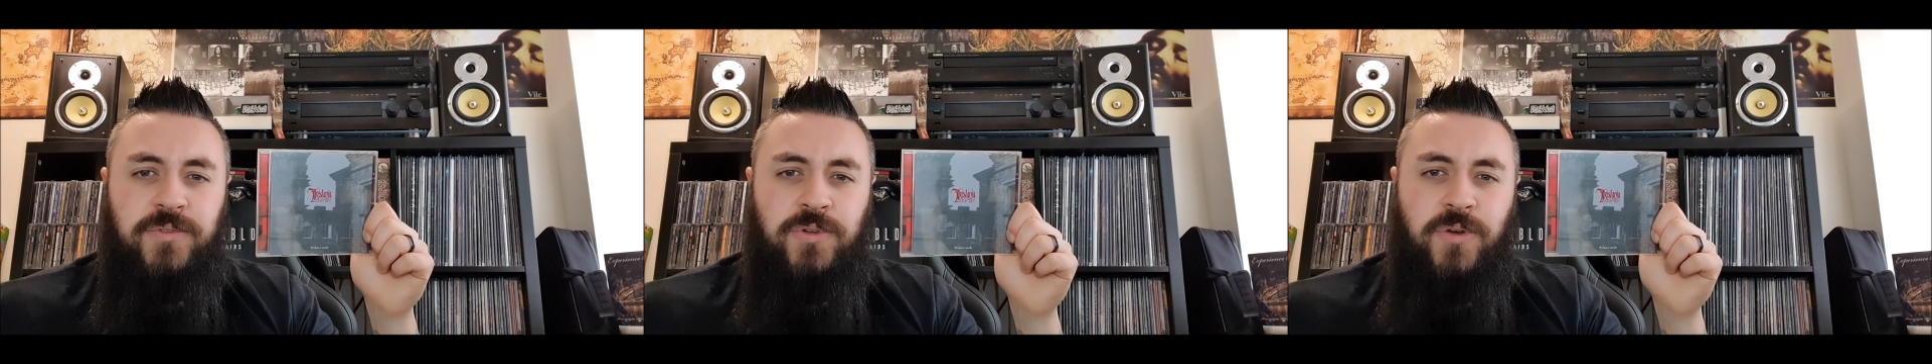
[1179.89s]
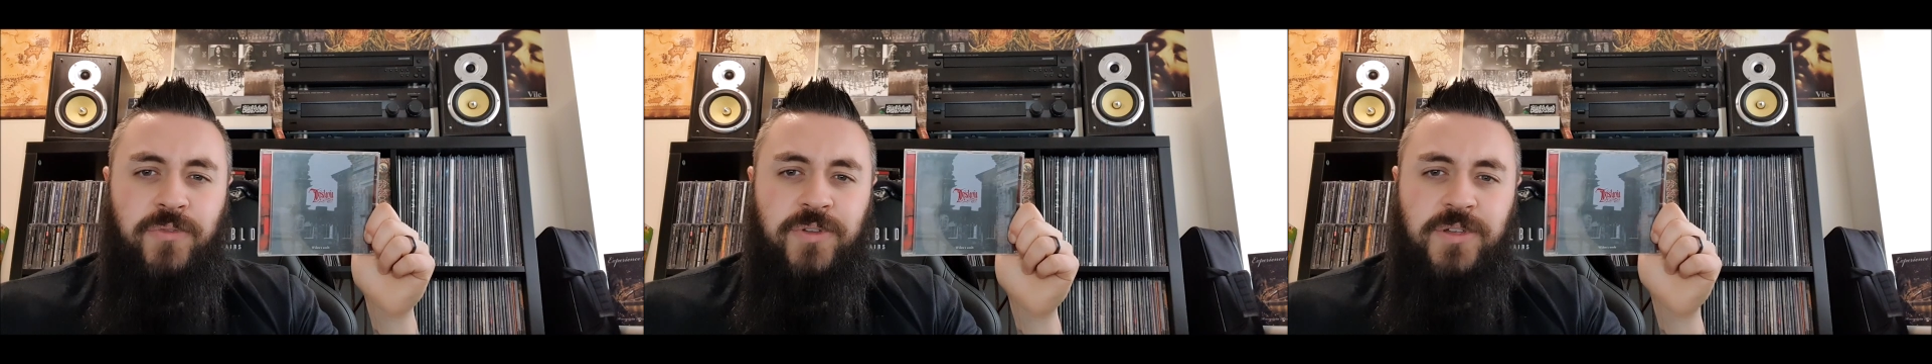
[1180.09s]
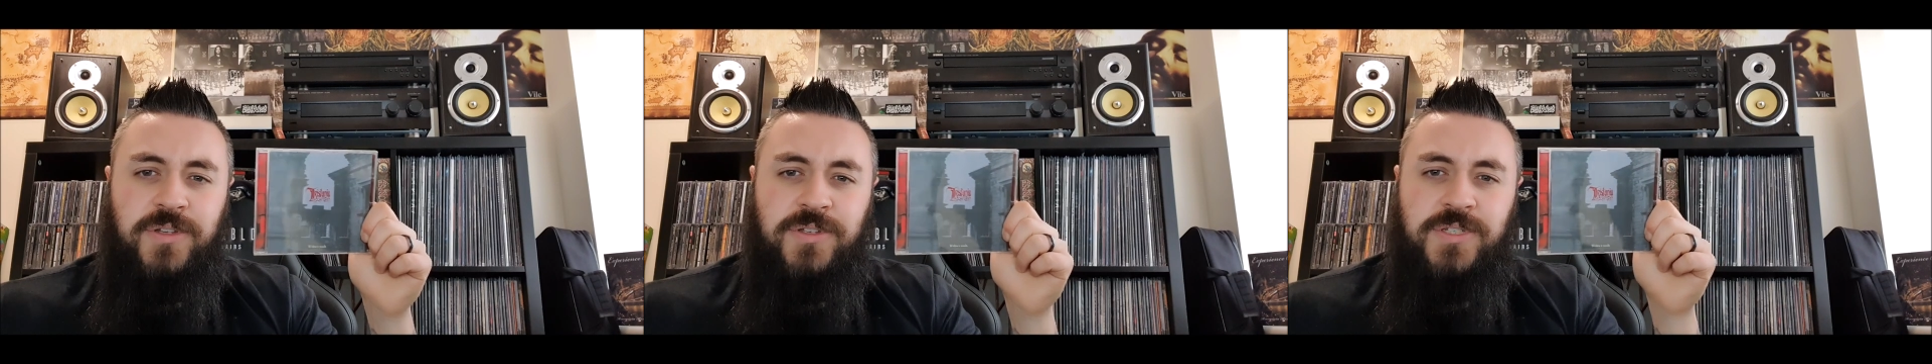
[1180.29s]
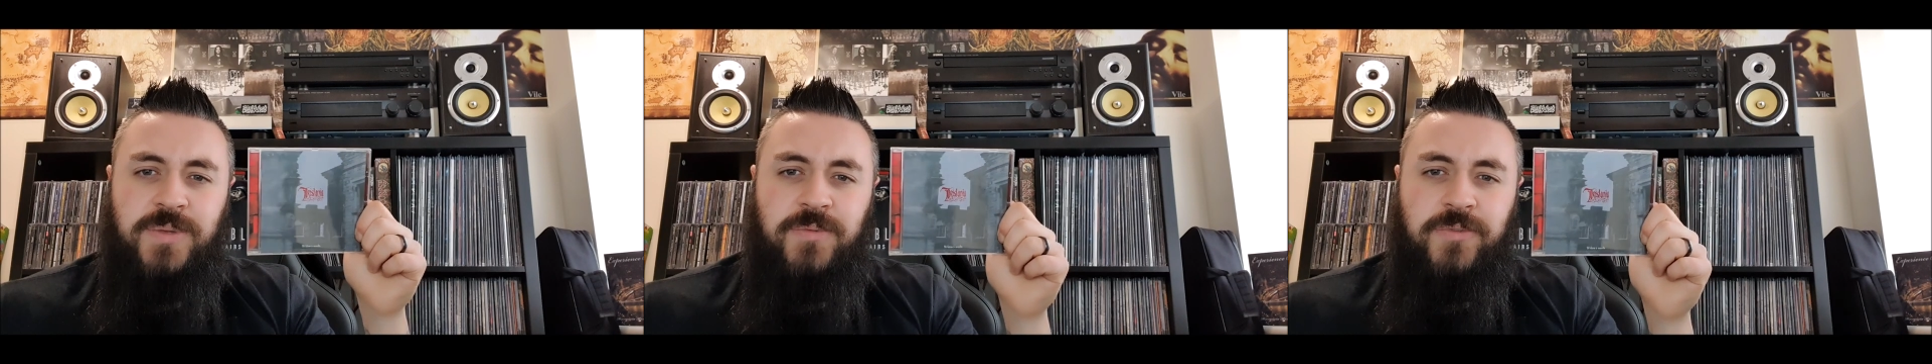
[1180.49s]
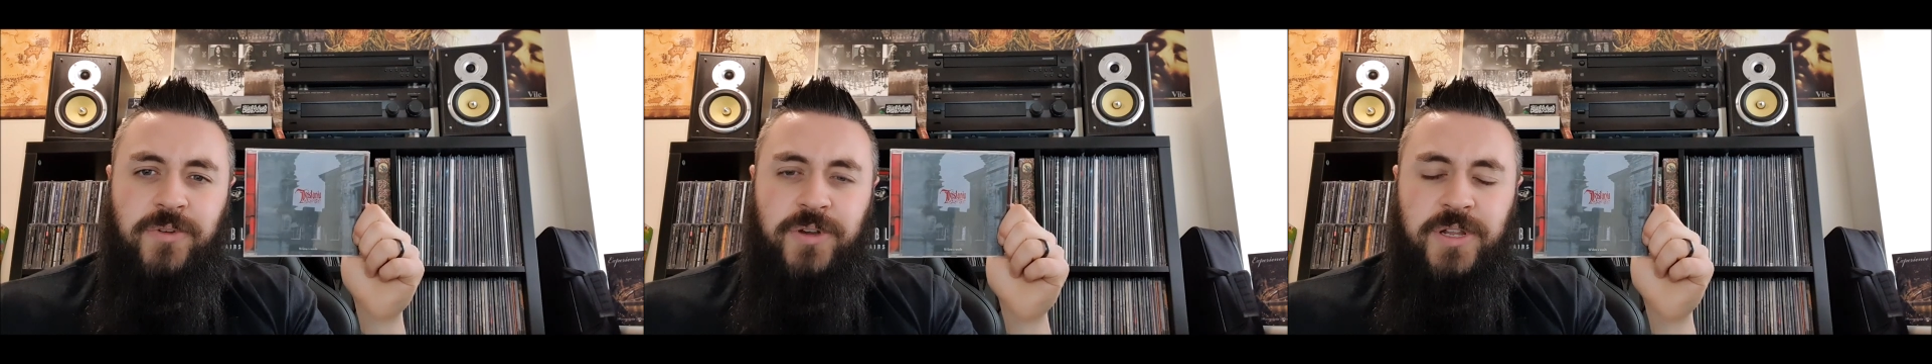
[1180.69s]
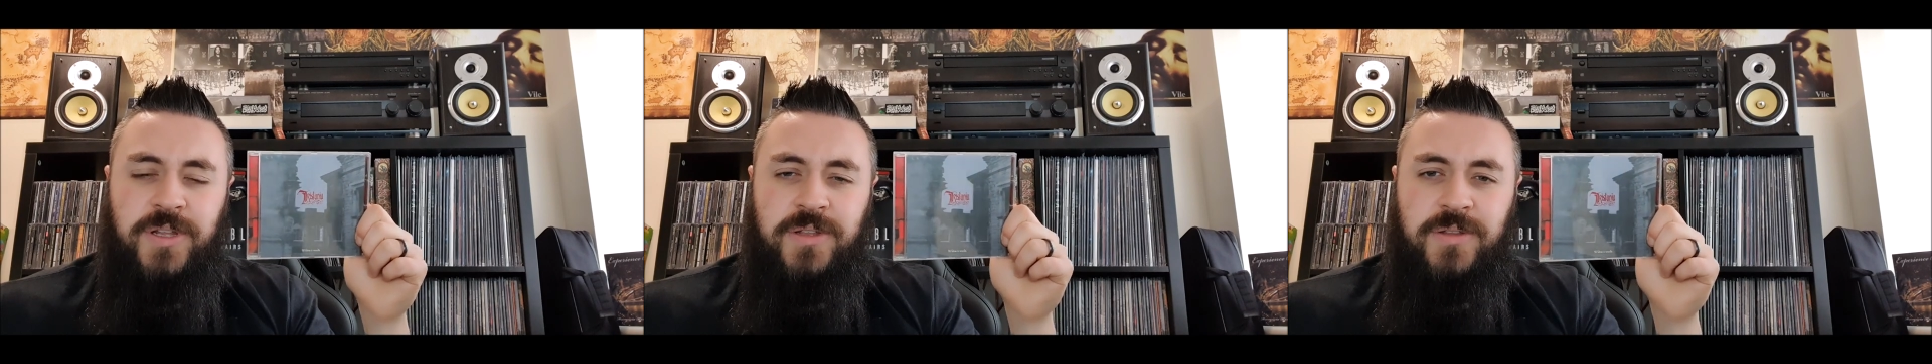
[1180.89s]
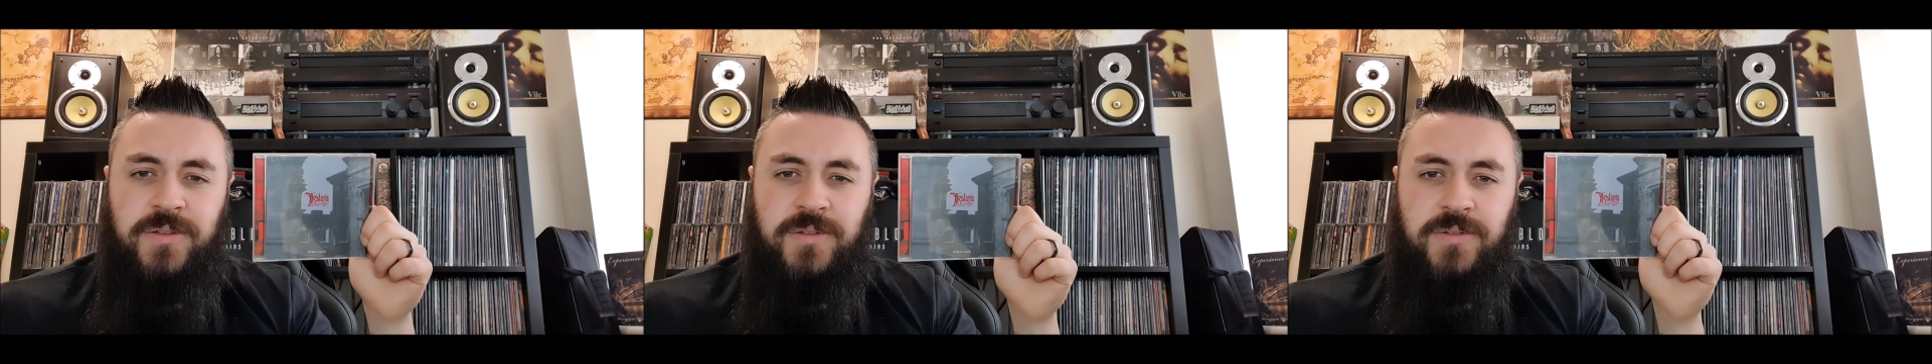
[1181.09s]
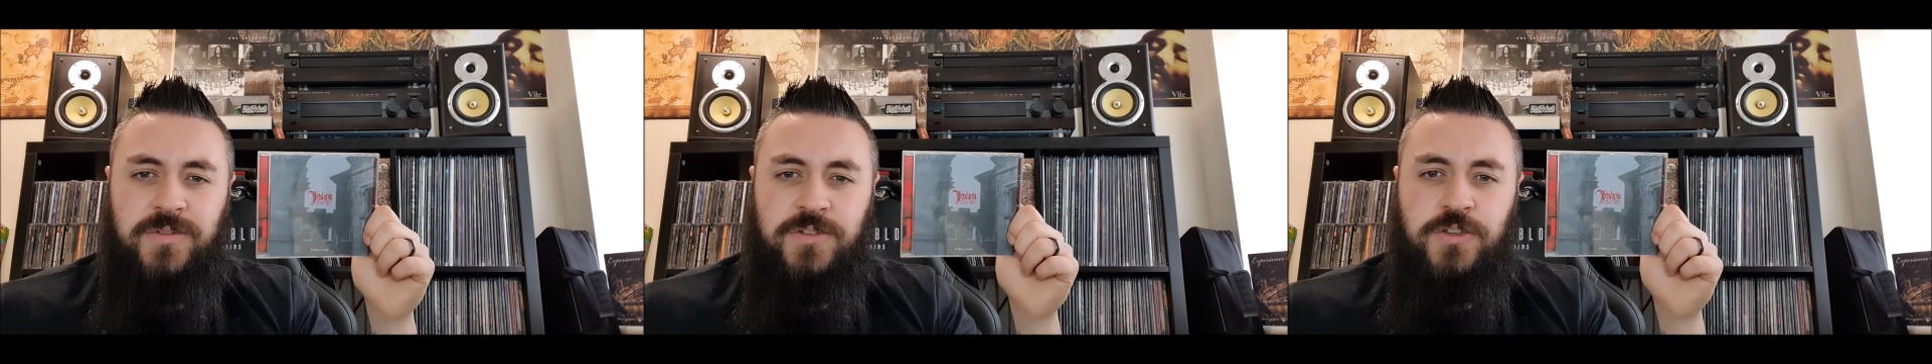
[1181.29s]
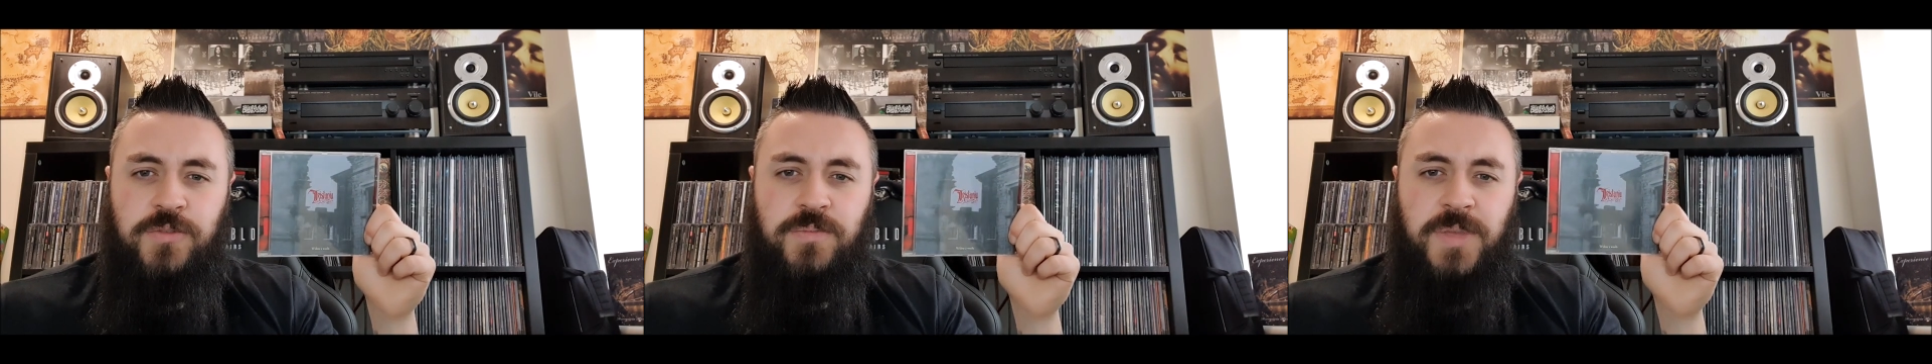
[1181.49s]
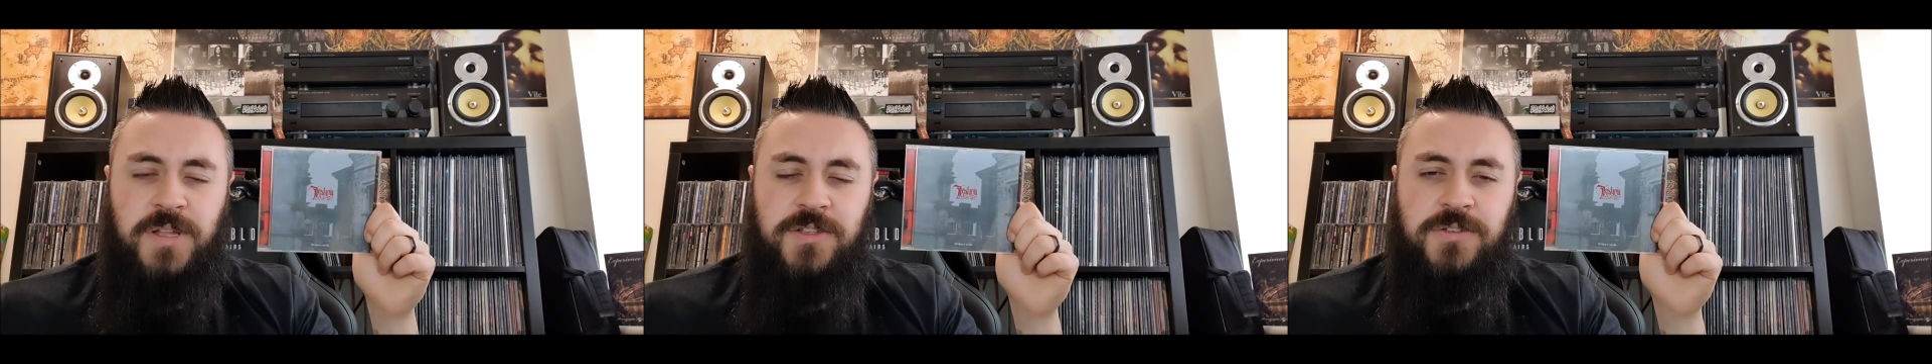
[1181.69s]
gothic symphonic
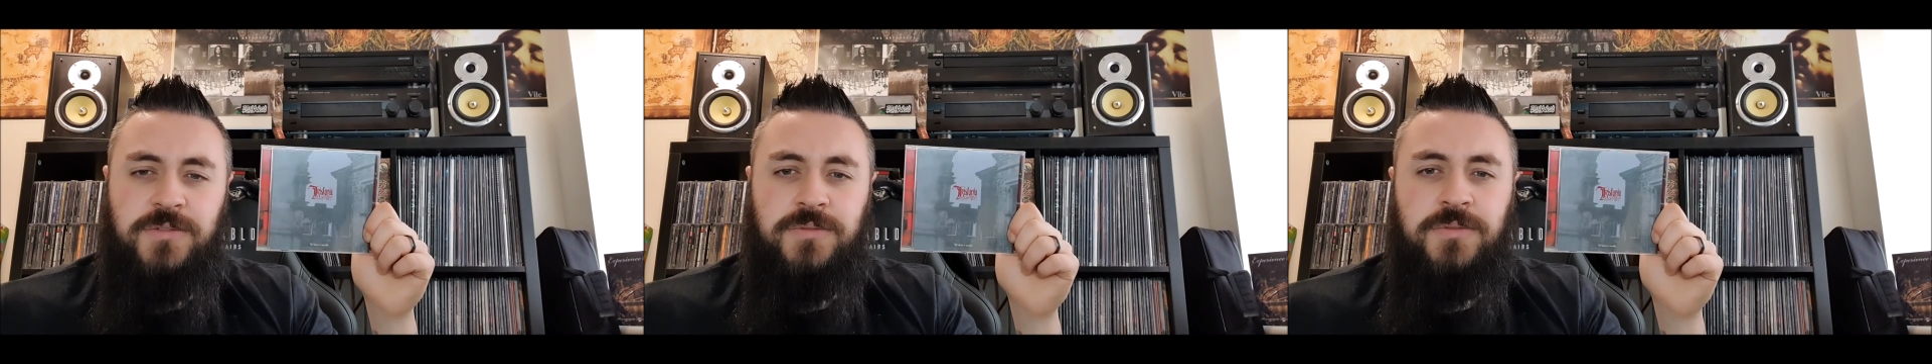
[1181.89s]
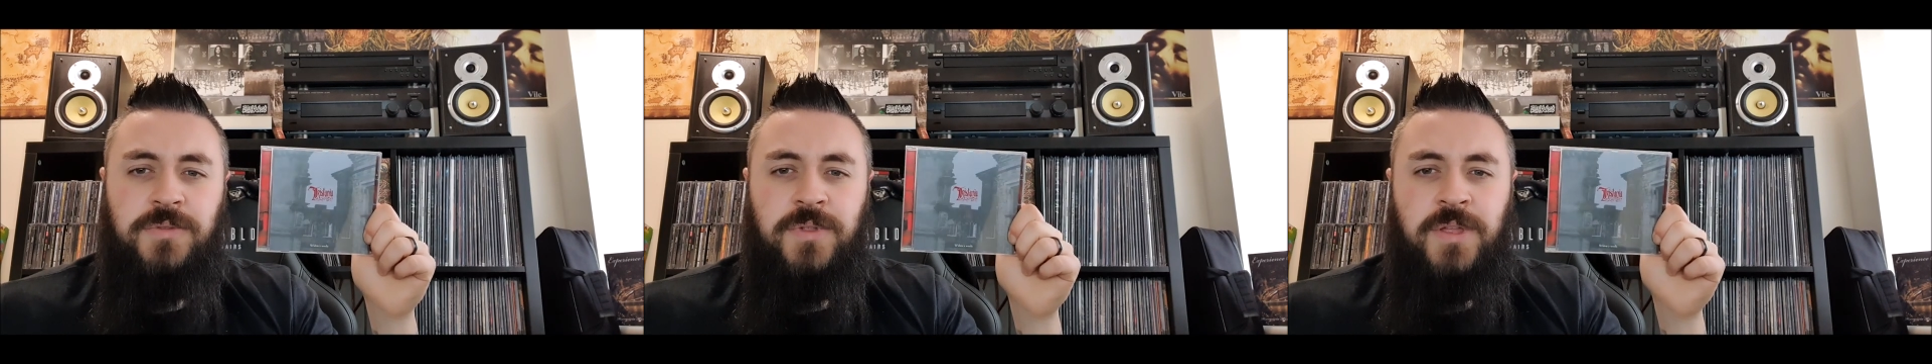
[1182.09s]
doom metal.